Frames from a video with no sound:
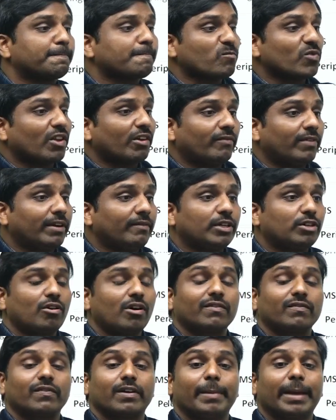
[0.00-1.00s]
when we talk
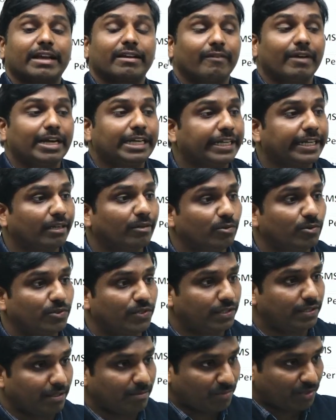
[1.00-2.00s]
from aquatic
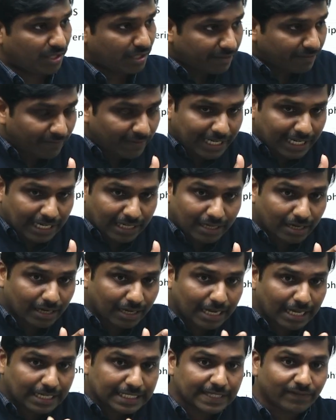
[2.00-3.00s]
ecosystems, we can
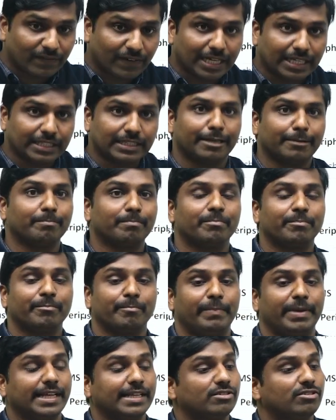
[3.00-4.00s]
classify them
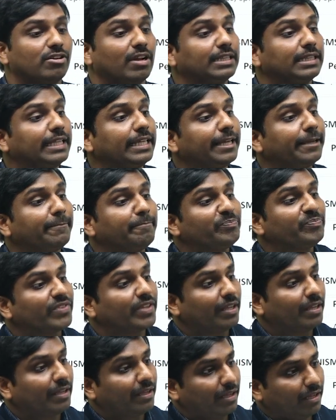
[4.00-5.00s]
based on the
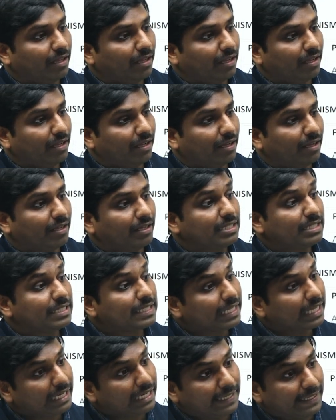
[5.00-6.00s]

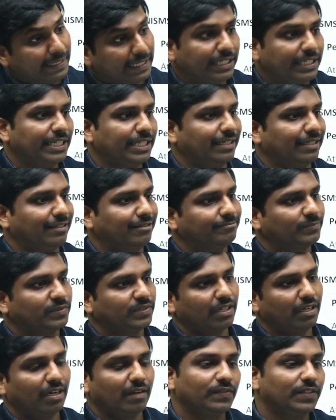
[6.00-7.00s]
salinity of
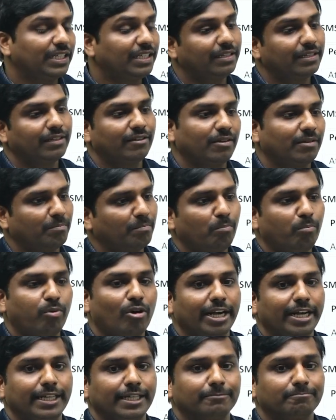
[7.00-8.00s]
the body.
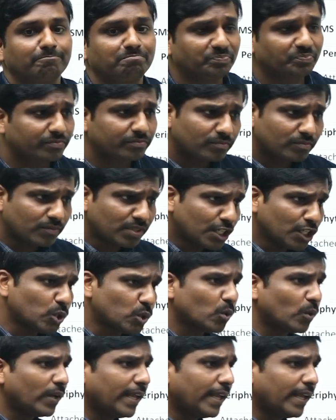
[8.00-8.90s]
So if